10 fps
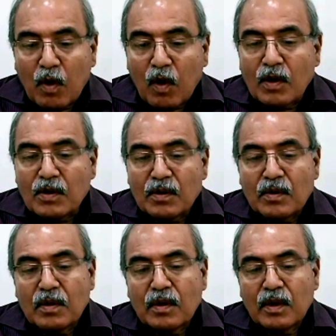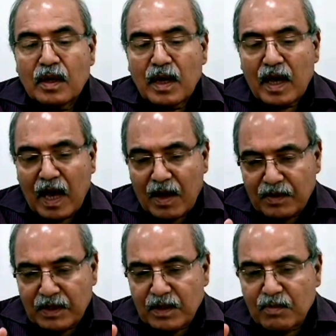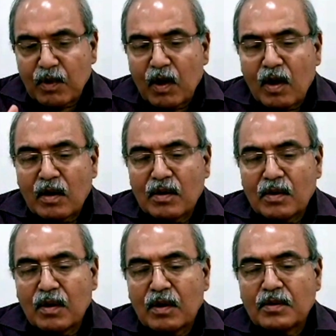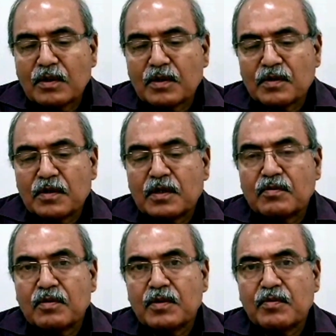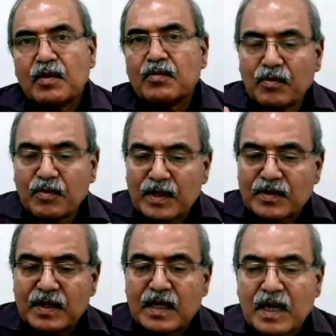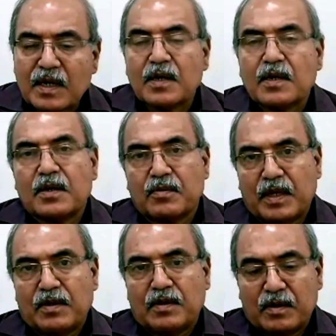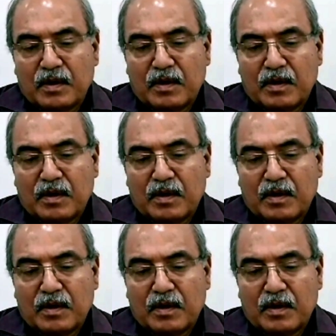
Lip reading: or having the block or the district free from wasting and underweight.